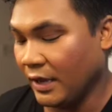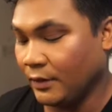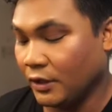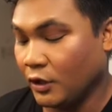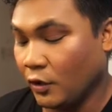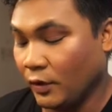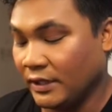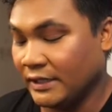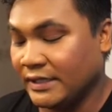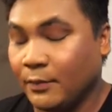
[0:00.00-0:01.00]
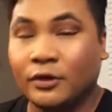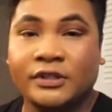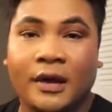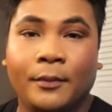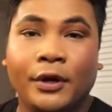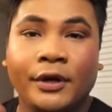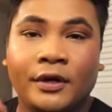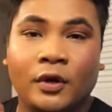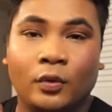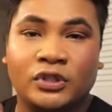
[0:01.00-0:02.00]
I'm gonna go with Cypress Umber,
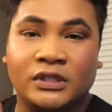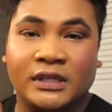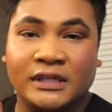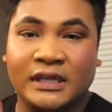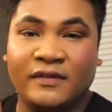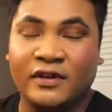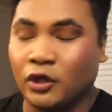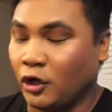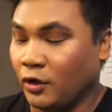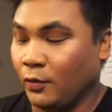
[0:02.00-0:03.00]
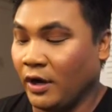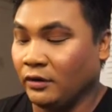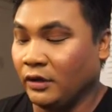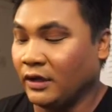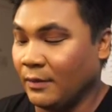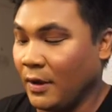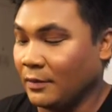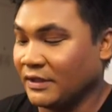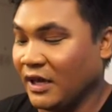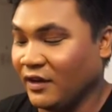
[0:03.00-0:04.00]
which is an even darker brown. Look, I'm
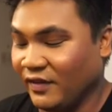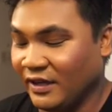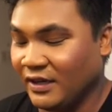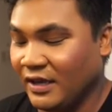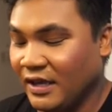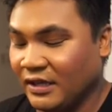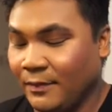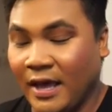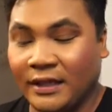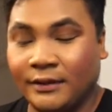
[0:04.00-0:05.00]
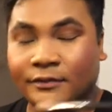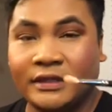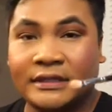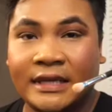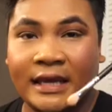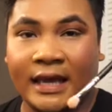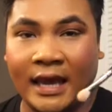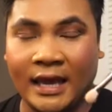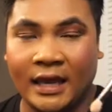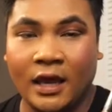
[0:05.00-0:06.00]
almost out of it. The palette, I'm gonna take
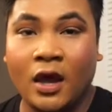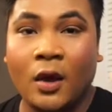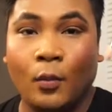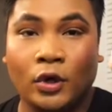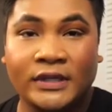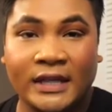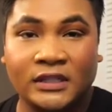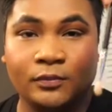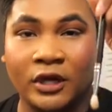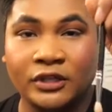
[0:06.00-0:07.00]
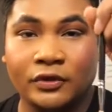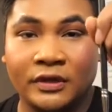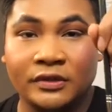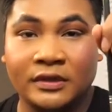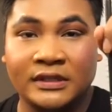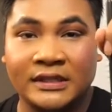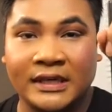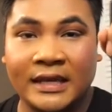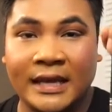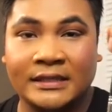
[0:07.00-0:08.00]
a more dense brush, so as you can
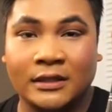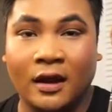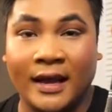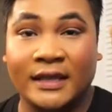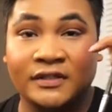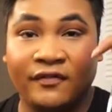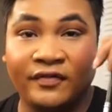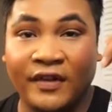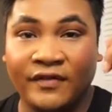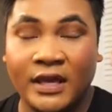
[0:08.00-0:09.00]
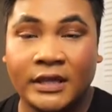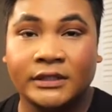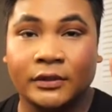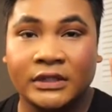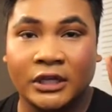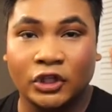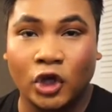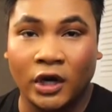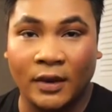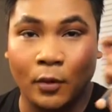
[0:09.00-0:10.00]
see, it's not as fluffy, so it's gonna
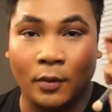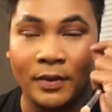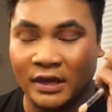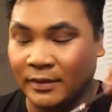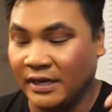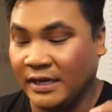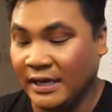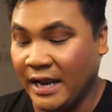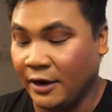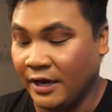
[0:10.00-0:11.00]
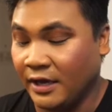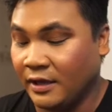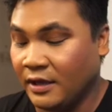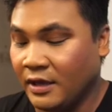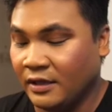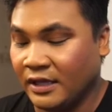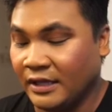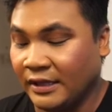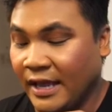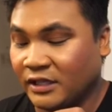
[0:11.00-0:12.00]
target more pigment in an area than
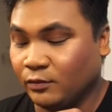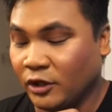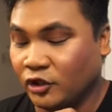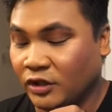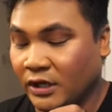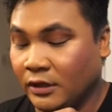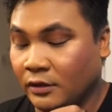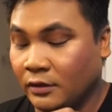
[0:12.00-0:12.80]
the last brush did.